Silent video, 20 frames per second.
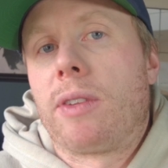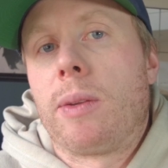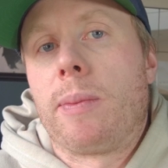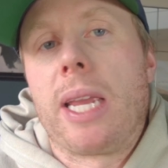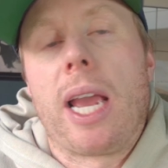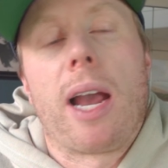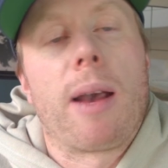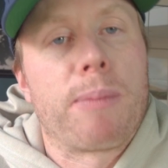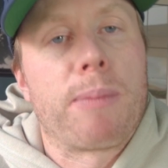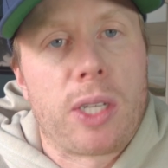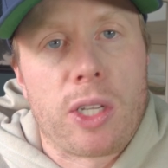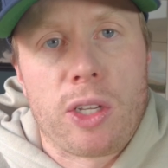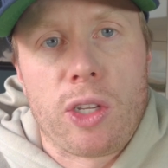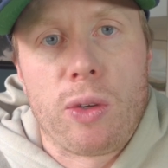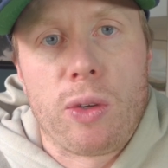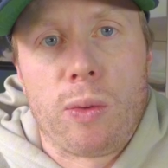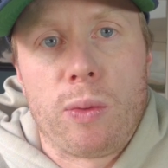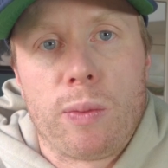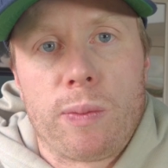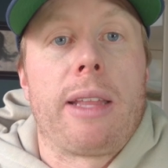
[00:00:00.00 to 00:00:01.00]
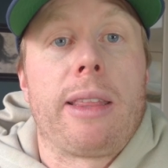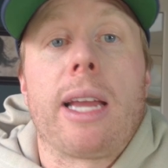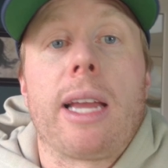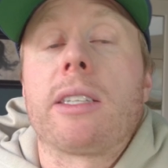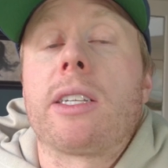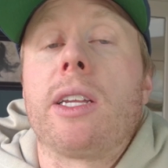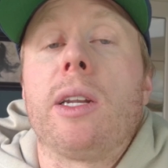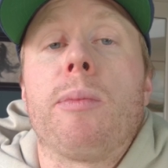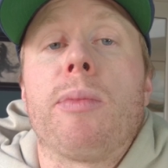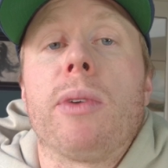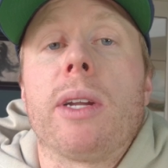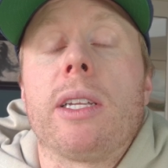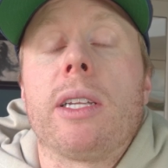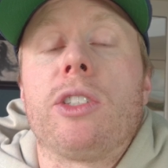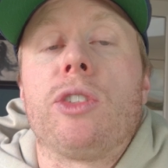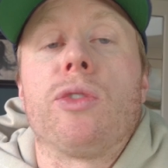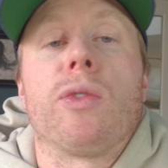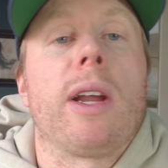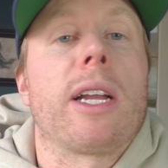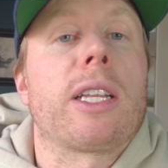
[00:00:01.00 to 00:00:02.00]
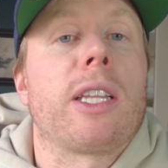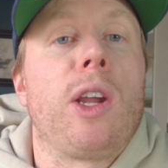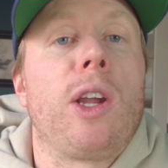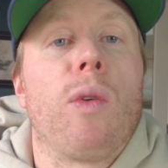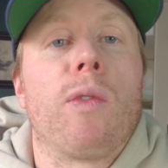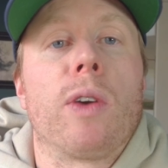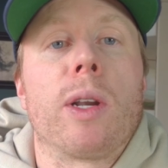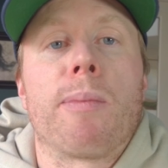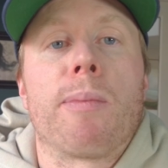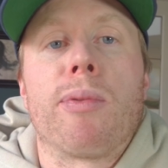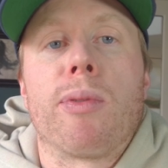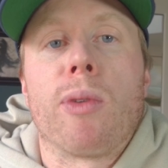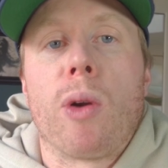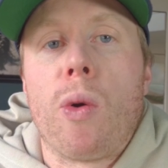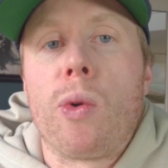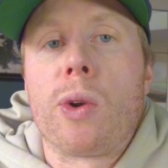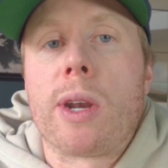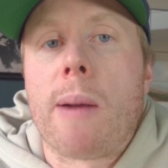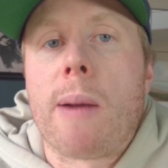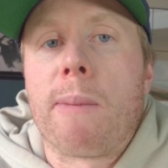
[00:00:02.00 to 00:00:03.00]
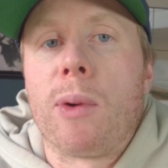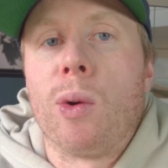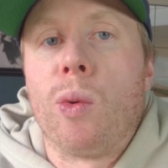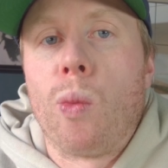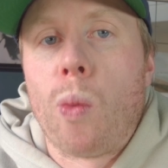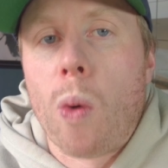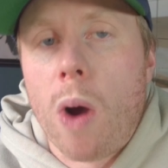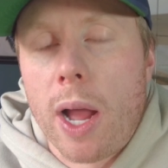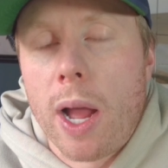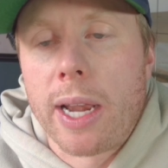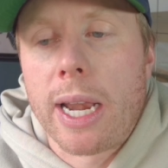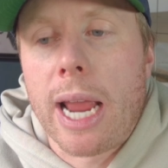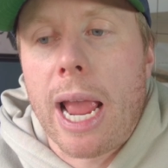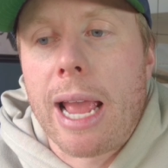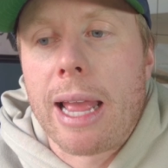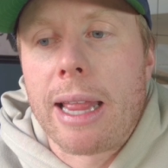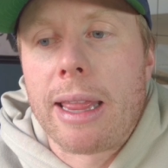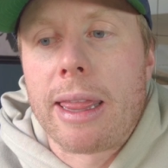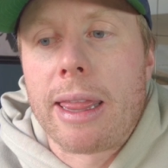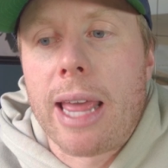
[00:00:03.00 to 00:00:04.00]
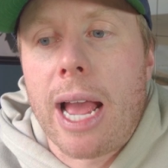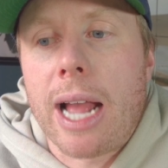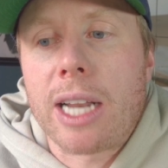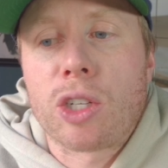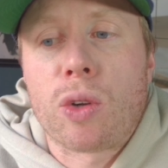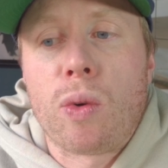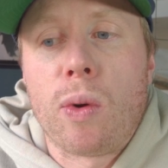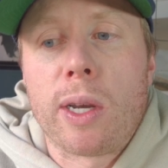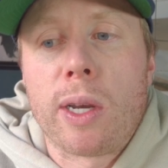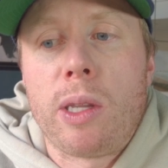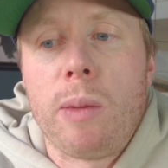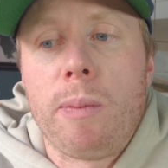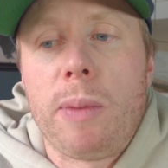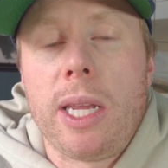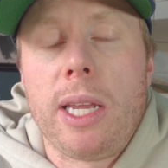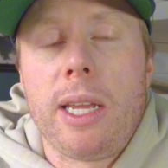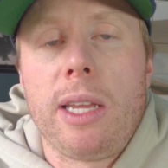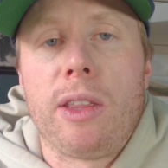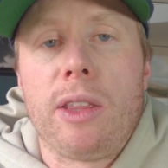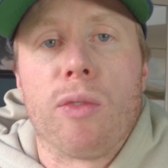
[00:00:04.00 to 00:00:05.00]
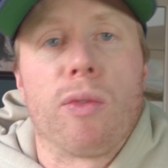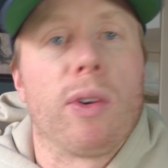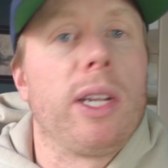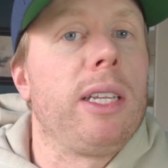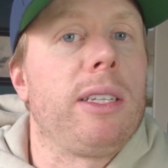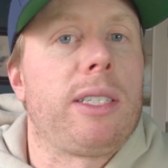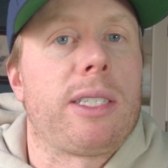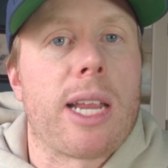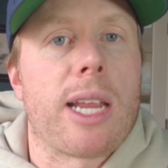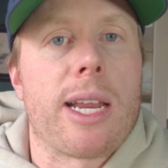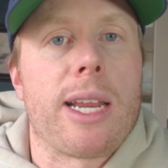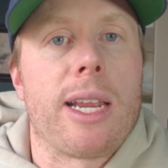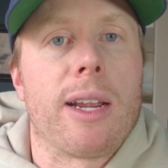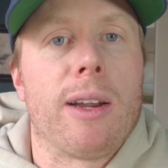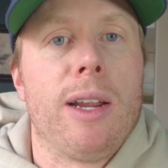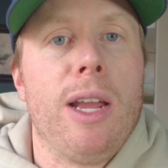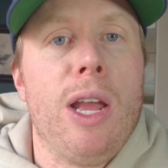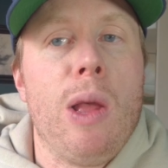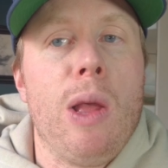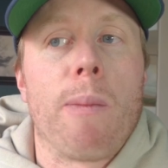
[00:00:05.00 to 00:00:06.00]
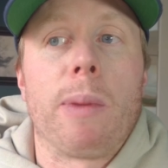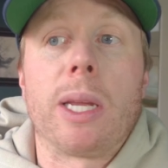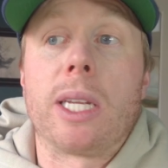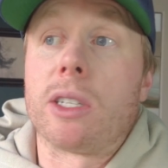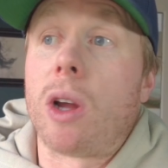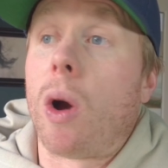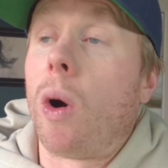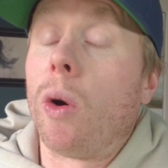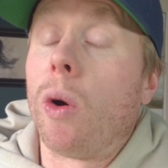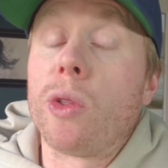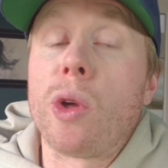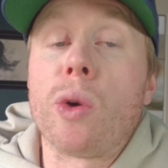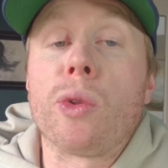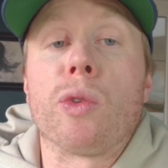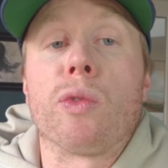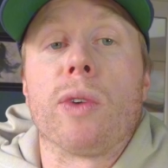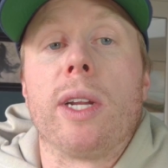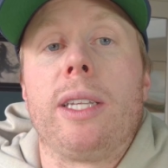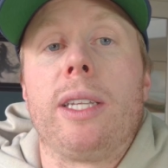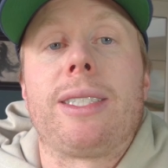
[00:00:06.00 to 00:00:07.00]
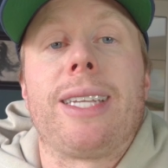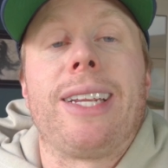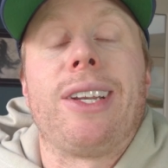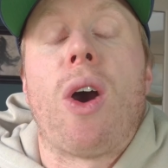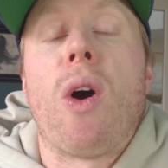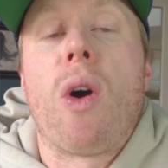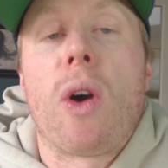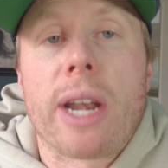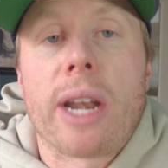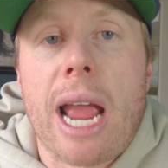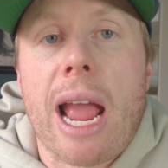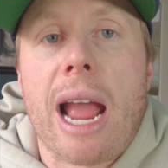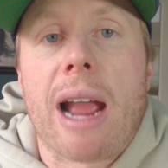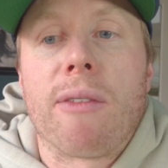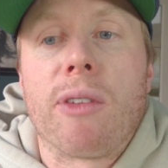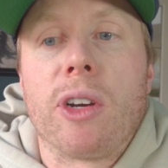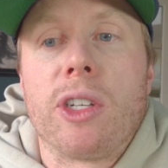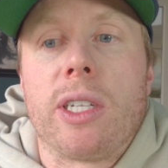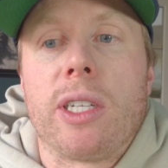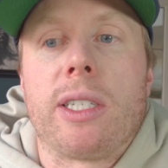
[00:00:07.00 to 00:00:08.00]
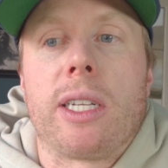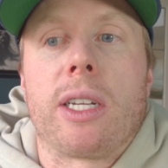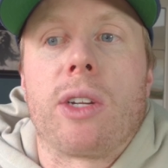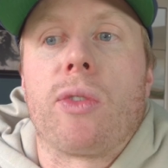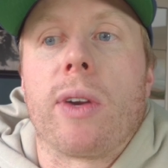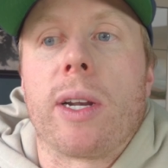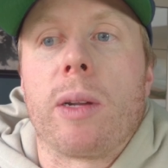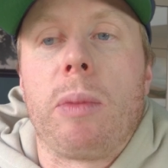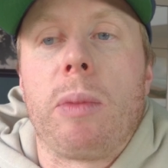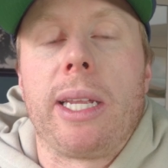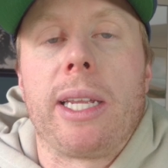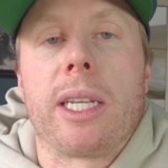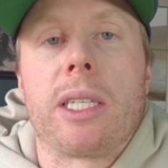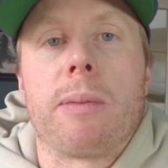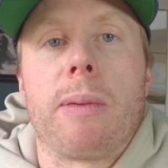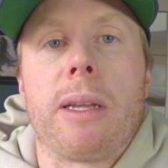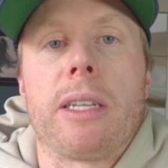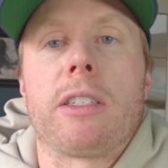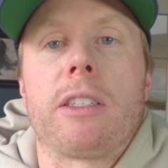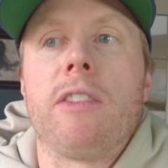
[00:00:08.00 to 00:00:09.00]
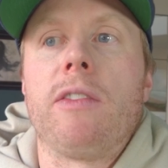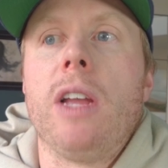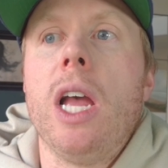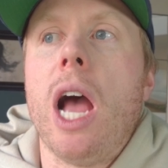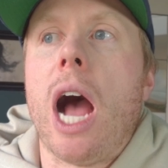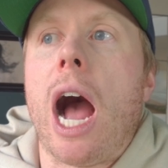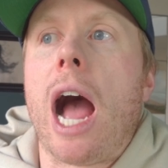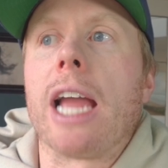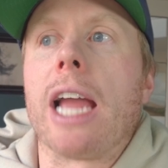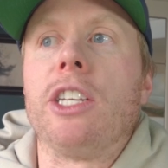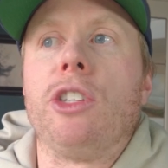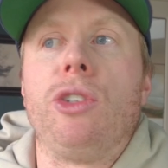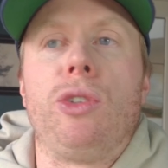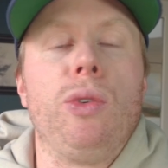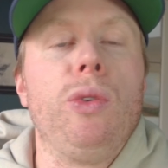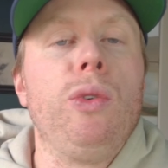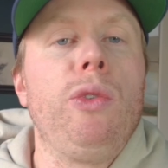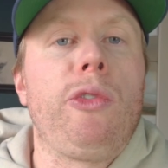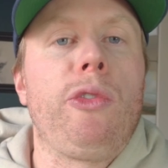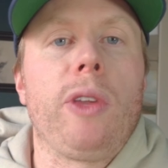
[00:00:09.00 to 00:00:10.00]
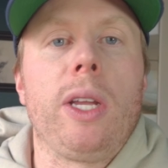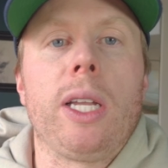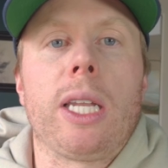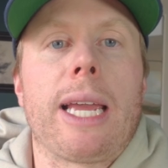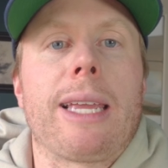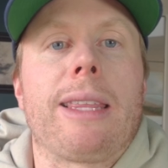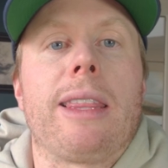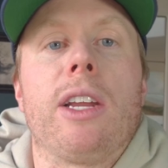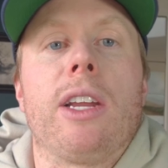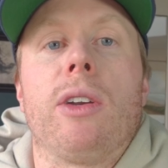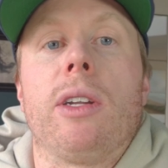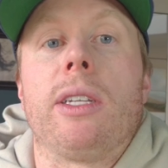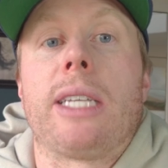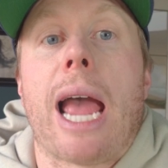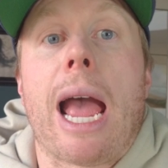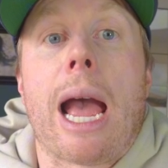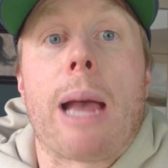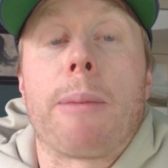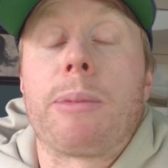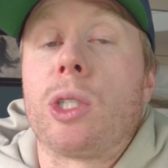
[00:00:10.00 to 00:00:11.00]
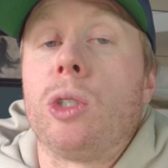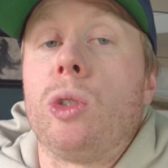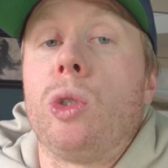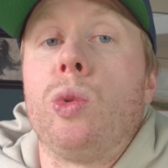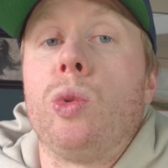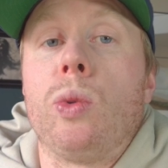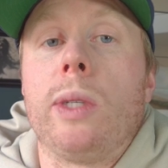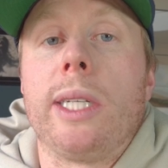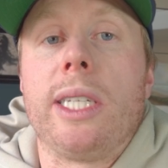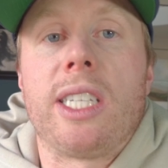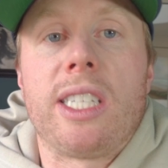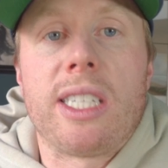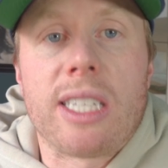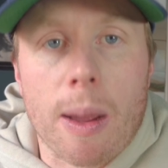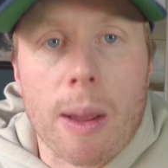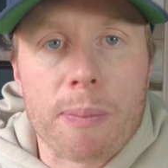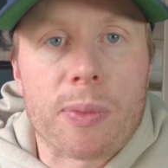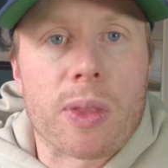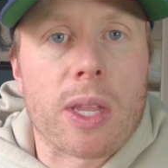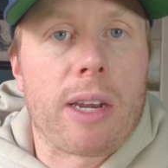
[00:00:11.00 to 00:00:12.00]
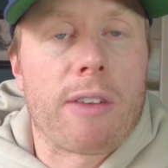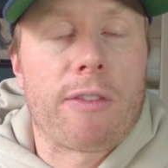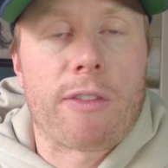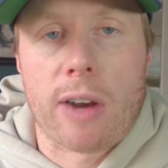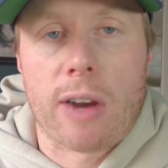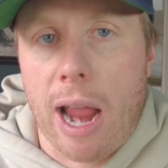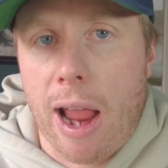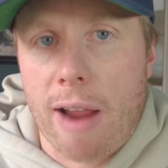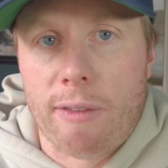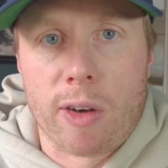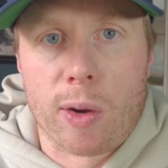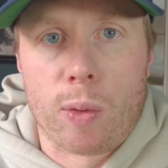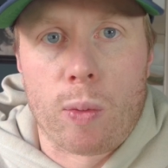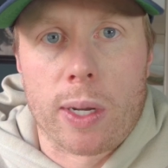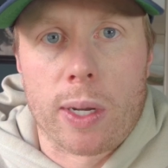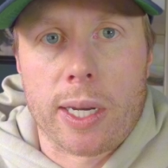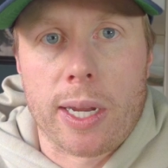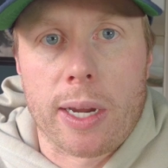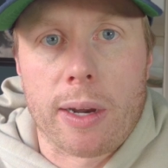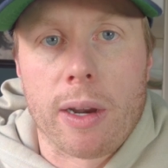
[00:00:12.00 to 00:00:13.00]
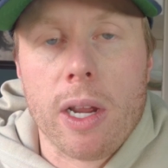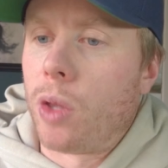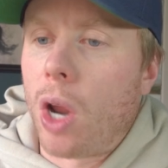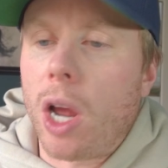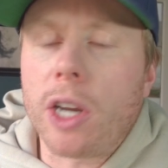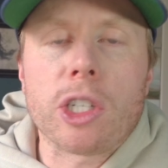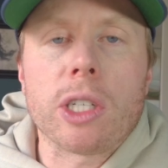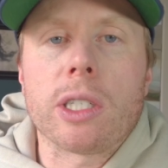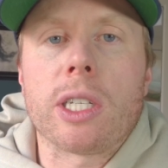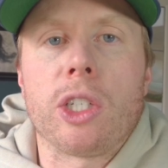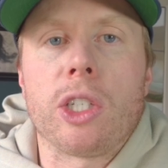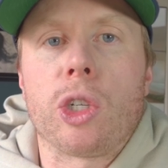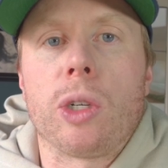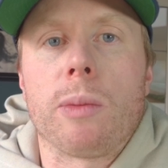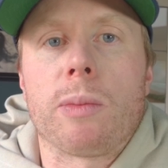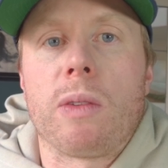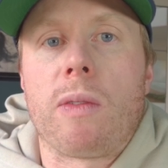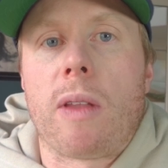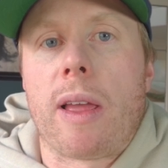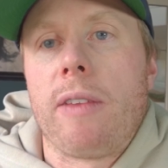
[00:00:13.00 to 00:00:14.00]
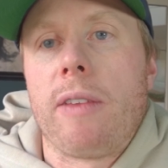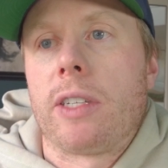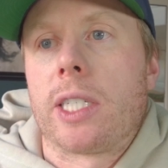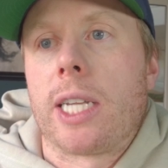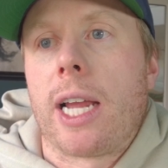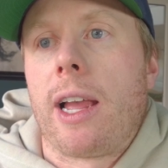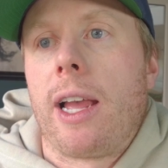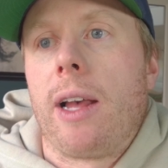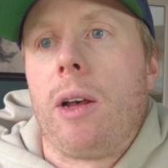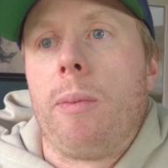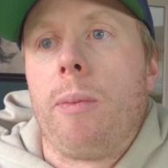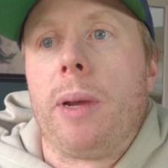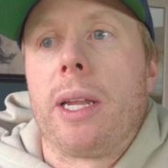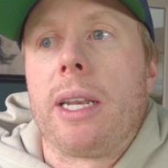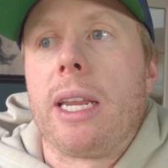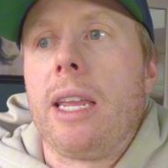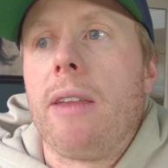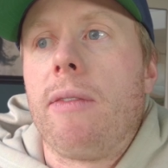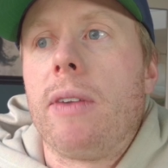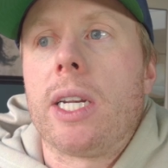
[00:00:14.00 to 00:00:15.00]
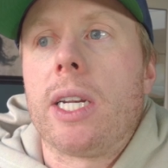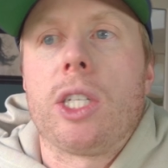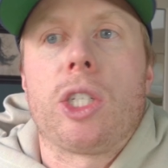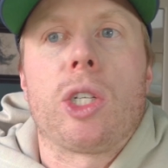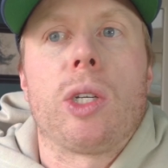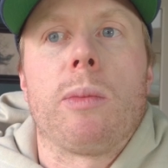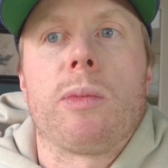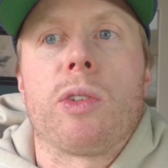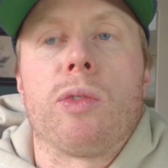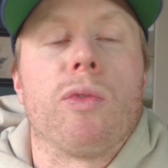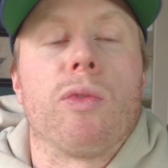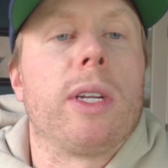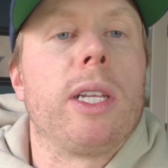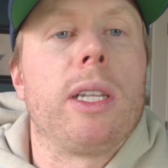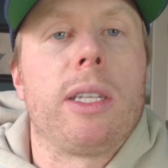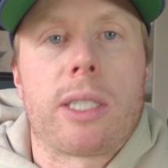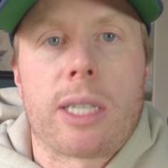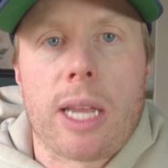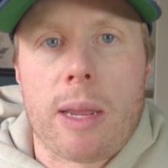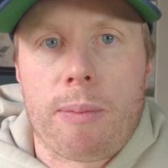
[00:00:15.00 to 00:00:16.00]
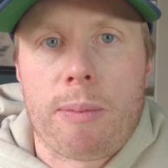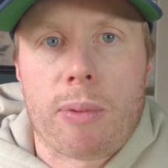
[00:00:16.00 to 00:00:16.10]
to be up to you. And that's going to bring us directly over to pro number one, and that's going to be the real estate here. Because although the real estate on average is incredibly expensive, I do feel like there is absolutely something for everyone here. Not just in terms of lifestyle, but even in terms of real estate